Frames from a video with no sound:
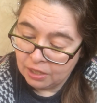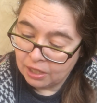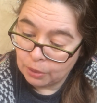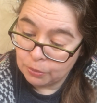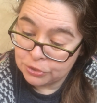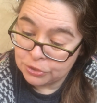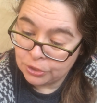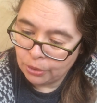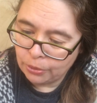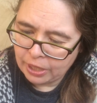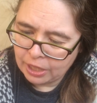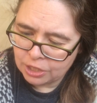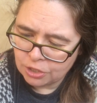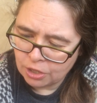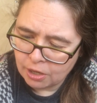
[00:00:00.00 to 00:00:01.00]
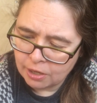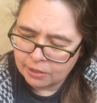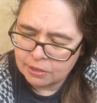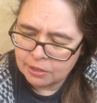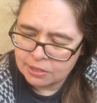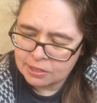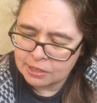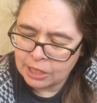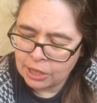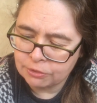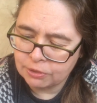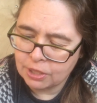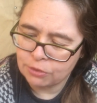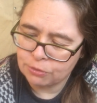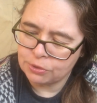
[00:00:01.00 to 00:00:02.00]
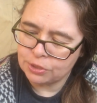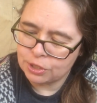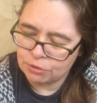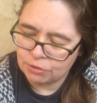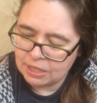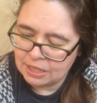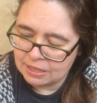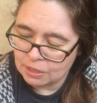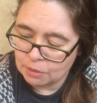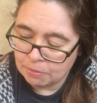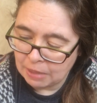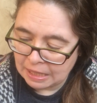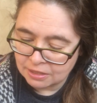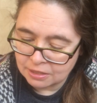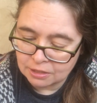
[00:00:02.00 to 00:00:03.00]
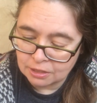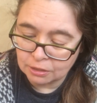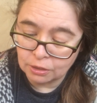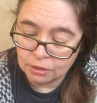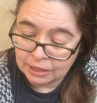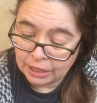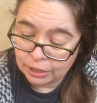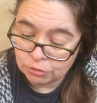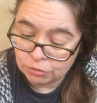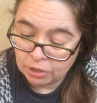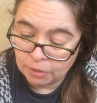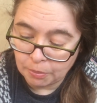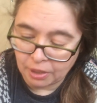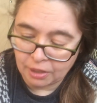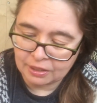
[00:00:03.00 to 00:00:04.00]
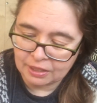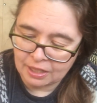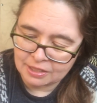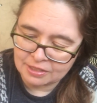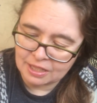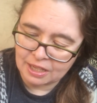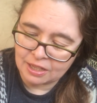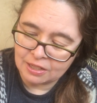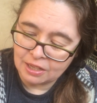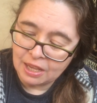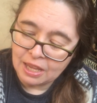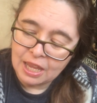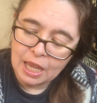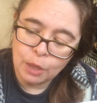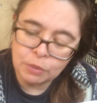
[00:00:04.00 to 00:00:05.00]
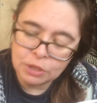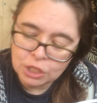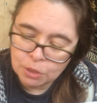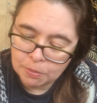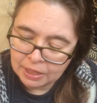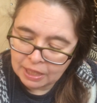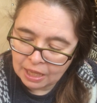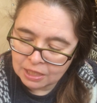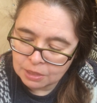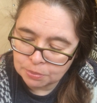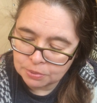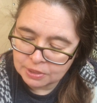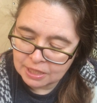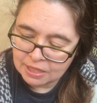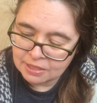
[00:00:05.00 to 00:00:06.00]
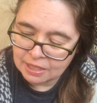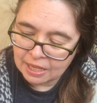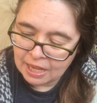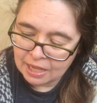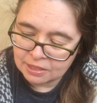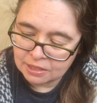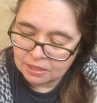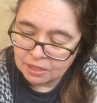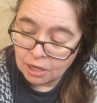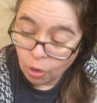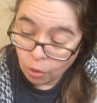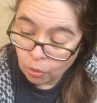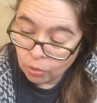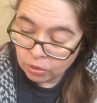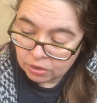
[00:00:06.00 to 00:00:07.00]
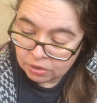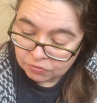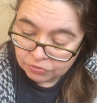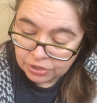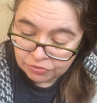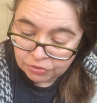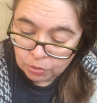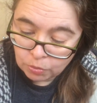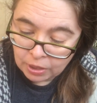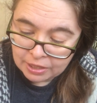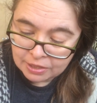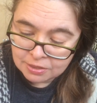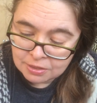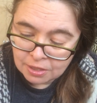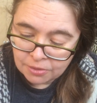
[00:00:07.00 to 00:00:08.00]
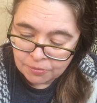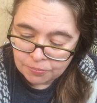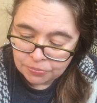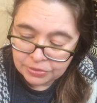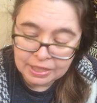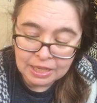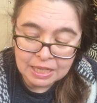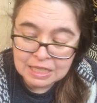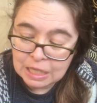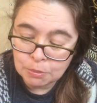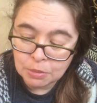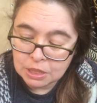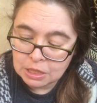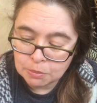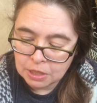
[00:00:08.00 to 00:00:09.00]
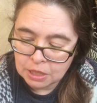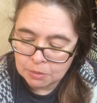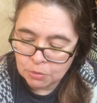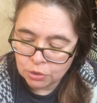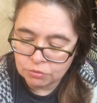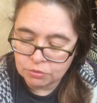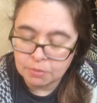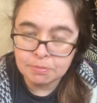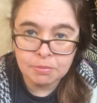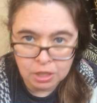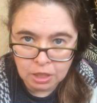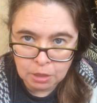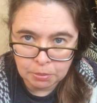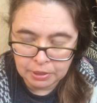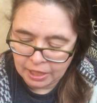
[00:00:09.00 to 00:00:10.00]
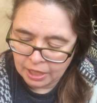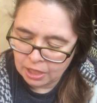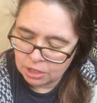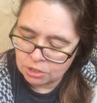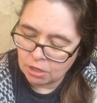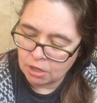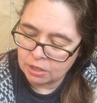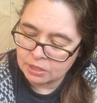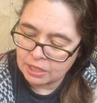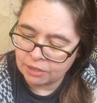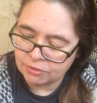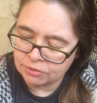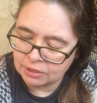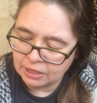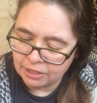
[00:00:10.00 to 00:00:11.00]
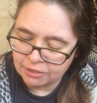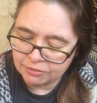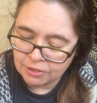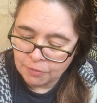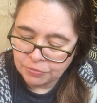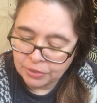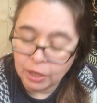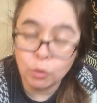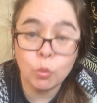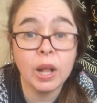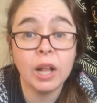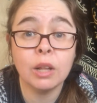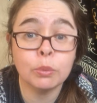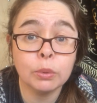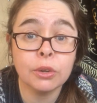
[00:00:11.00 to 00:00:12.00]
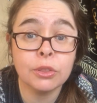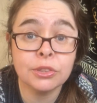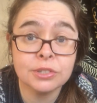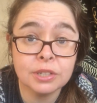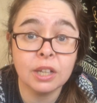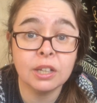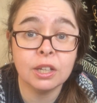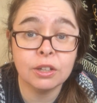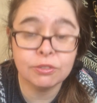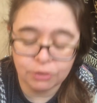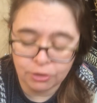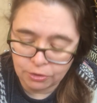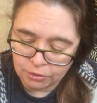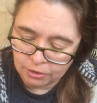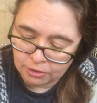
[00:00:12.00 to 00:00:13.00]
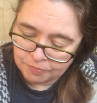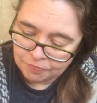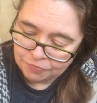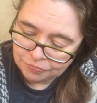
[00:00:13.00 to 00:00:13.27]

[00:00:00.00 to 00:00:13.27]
It was no hedgehog, slithering through the trees and painted to look like tree bark, I said. And when she began to protest, I added, or, if it was, then I deem it to be the most remarkable hedgehog to ever live, and well worth studying further.